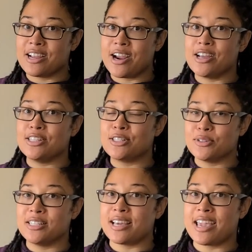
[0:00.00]
there as
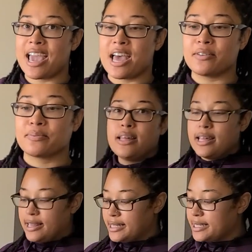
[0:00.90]
soon as I can.
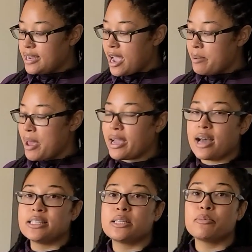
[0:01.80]
This time I
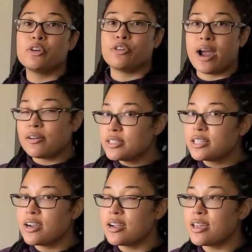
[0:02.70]
got some ground
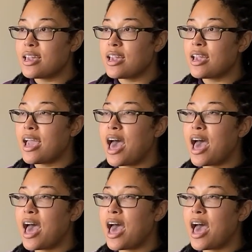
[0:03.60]
turkey.